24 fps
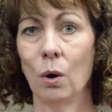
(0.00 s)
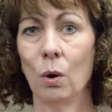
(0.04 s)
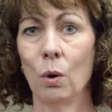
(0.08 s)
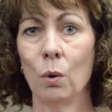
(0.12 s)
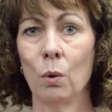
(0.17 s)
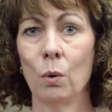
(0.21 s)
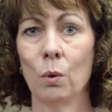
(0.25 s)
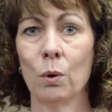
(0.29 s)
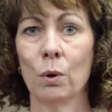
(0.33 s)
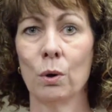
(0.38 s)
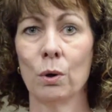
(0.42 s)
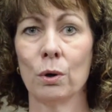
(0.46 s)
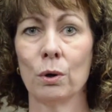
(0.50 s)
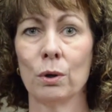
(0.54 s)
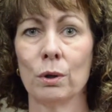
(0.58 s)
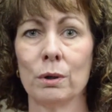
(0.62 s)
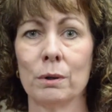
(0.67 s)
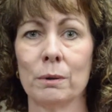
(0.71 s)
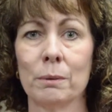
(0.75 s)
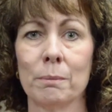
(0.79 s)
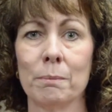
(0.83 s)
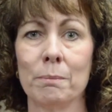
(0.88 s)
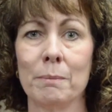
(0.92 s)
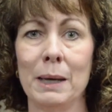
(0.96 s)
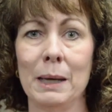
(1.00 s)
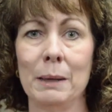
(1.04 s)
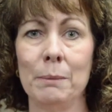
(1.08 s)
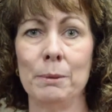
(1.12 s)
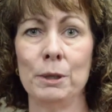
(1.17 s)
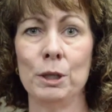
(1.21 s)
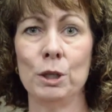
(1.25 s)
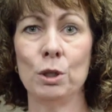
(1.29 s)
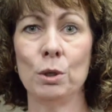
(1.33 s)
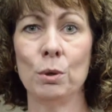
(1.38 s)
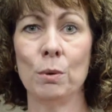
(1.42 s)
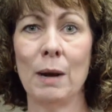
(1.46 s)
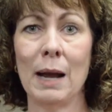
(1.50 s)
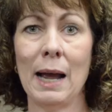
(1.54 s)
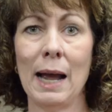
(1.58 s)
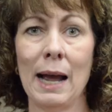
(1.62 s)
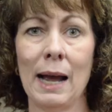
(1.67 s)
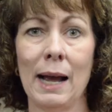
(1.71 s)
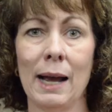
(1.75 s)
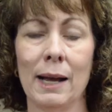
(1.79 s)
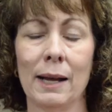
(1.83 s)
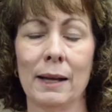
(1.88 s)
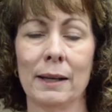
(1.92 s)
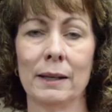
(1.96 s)
Or maybe you
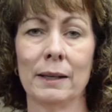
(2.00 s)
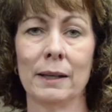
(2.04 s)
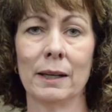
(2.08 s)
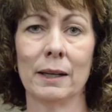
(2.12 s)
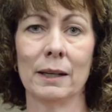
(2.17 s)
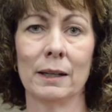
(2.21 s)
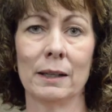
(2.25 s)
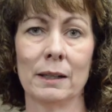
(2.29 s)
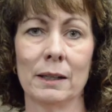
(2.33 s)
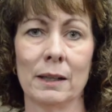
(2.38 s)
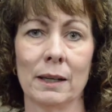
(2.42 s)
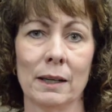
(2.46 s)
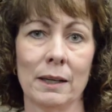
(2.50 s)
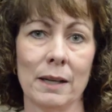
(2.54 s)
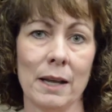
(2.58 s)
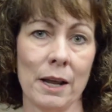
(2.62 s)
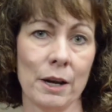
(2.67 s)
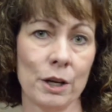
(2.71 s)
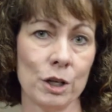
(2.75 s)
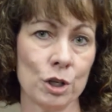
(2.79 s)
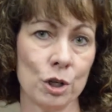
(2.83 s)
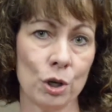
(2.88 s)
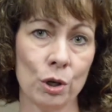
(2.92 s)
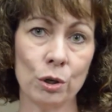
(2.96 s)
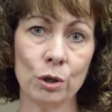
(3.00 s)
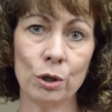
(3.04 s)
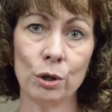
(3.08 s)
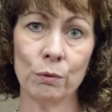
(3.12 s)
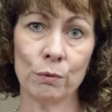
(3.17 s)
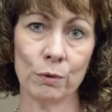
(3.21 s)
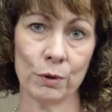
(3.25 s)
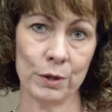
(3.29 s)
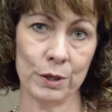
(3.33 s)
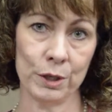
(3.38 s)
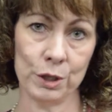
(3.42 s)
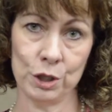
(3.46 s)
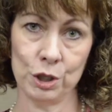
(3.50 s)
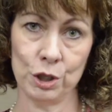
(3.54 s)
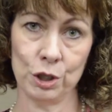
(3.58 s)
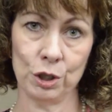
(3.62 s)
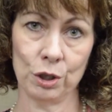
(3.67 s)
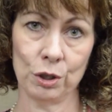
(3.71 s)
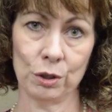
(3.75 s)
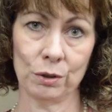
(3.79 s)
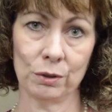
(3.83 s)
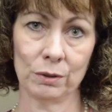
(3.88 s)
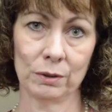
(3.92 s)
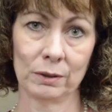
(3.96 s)
had a lot of turnover this
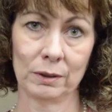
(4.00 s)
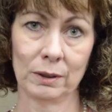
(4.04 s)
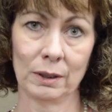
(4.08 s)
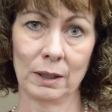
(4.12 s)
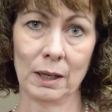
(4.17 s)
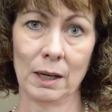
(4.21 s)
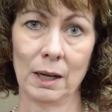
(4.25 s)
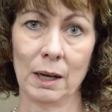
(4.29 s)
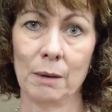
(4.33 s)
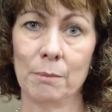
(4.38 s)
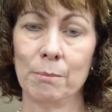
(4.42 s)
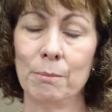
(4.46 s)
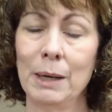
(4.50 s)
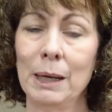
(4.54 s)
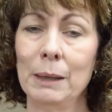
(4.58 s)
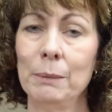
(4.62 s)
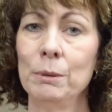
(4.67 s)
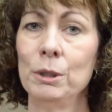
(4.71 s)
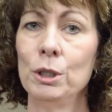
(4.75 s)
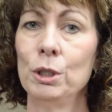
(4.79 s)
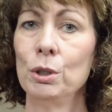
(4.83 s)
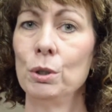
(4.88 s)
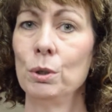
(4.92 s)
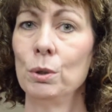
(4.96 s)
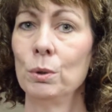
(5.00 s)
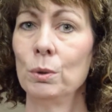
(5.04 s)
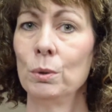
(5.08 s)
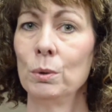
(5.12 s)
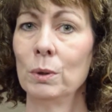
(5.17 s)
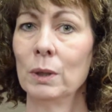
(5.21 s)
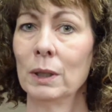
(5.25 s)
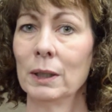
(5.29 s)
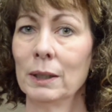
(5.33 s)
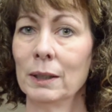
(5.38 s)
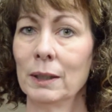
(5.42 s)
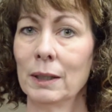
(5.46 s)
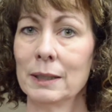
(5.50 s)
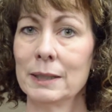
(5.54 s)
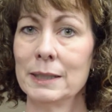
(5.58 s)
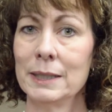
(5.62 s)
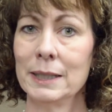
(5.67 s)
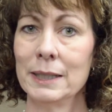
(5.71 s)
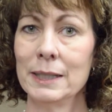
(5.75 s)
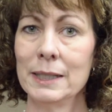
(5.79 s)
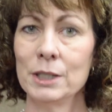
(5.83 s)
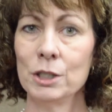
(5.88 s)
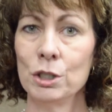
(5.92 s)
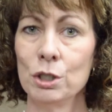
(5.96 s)
year. Maybe you
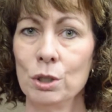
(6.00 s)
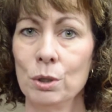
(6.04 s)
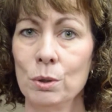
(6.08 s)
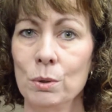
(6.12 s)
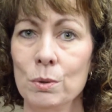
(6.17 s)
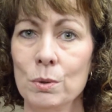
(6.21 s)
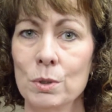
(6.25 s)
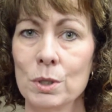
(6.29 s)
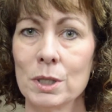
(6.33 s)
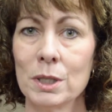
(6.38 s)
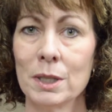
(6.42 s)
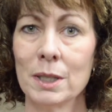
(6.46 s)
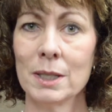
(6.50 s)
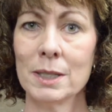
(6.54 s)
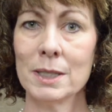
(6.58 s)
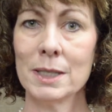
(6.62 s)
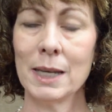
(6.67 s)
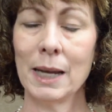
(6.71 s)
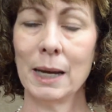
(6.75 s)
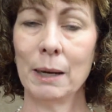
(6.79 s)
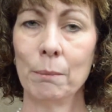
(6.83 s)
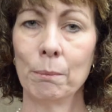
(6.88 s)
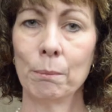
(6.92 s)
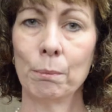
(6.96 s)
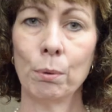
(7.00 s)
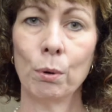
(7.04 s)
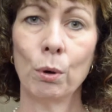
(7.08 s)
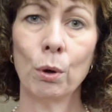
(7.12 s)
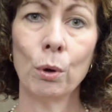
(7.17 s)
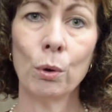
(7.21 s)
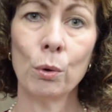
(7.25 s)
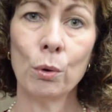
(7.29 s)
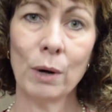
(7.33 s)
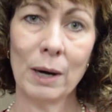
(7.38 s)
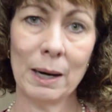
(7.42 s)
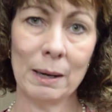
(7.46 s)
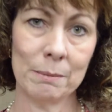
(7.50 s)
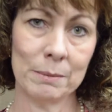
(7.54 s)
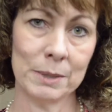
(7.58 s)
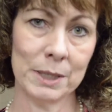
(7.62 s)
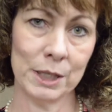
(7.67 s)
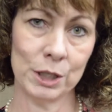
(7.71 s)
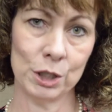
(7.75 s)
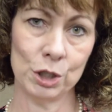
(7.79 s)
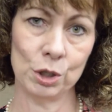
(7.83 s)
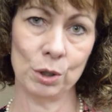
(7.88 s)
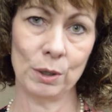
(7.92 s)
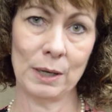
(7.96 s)
didn't use the same programs
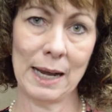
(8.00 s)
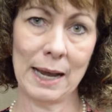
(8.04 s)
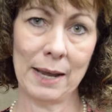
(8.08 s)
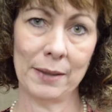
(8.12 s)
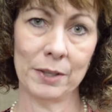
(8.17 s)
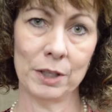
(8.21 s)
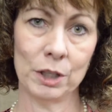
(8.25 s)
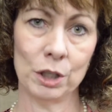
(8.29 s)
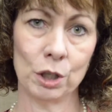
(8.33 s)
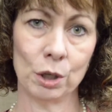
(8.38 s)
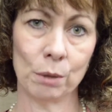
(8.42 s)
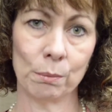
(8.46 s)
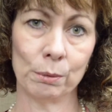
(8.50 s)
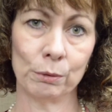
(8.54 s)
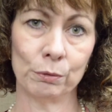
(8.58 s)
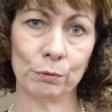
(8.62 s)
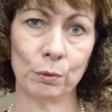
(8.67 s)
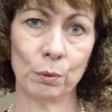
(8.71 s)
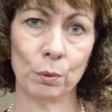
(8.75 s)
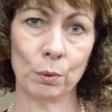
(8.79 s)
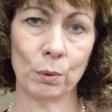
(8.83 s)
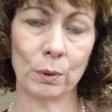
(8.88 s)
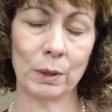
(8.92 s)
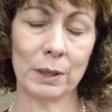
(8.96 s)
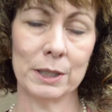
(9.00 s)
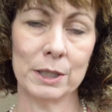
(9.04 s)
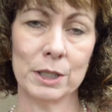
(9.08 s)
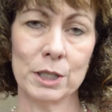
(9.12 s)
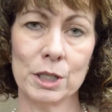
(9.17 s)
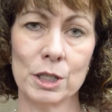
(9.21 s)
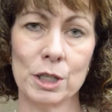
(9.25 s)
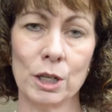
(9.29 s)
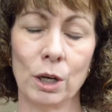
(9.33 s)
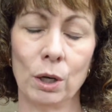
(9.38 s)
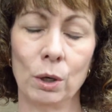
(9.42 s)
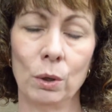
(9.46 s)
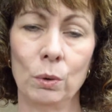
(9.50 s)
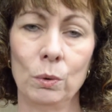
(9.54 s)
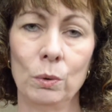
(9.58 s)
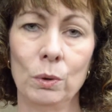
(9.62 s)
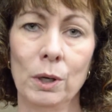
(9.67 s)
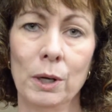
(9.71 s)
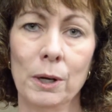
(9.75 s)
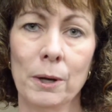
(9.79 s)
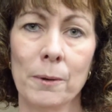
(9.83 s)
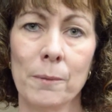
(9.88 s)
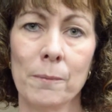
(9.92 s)
that you'd had the year before, and so